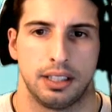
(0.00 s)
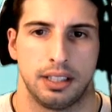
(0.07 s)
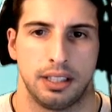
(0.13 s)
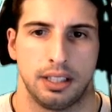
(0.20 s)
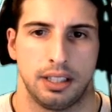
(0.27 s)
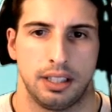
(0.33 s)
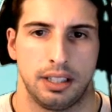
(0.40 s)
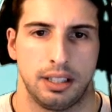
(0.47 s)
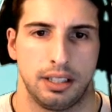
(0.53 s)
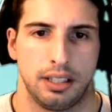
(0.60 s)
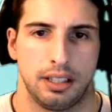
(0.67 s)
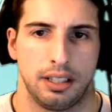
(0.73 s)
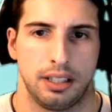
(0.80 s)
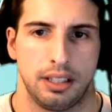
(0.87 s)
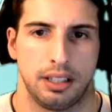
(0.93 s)

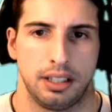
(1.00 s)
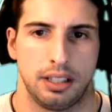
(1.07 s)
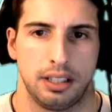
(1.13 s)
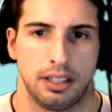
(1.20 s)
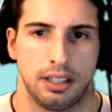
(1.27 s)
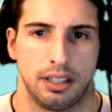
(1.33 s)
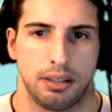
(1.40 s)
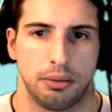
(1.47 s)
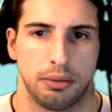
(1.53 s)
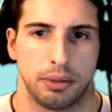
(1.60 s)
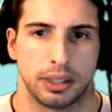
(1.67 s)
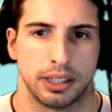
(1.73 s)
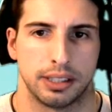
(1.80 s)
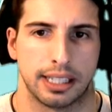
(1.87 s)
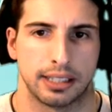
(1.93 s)
Uh, we're
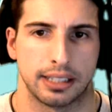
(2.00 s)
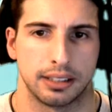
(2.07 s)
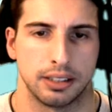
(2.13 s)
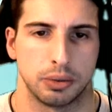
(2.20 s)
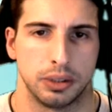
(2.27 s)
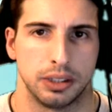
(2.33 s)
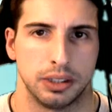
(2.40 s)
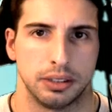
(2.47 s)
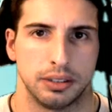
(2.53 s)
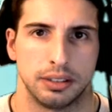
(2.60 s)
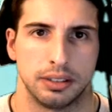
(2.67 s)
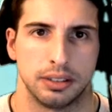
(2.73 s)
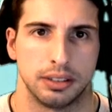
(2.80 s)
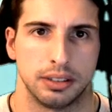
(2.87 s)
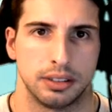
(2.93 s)
gonna attack this one.
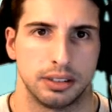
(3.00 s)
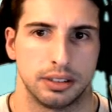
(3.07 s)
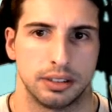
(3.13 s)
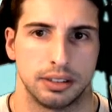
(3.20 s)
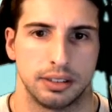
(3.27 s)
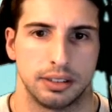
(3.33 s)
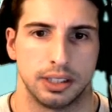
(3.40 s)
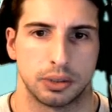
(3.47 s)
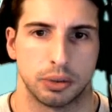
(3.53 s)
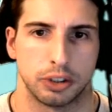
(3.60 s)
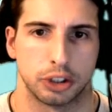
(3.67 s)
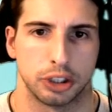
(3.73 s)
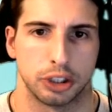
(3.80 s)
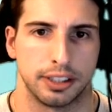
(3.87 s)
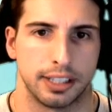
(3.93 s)
This one
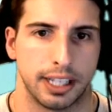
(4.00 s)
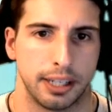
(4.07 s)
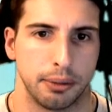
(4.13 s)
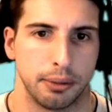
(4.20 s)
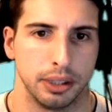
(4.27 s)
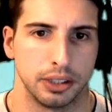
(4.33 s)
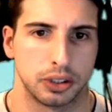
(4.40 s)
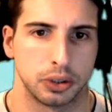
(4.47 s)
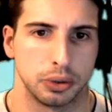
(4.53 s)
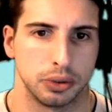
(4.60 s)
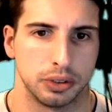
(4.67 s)
should die really soon.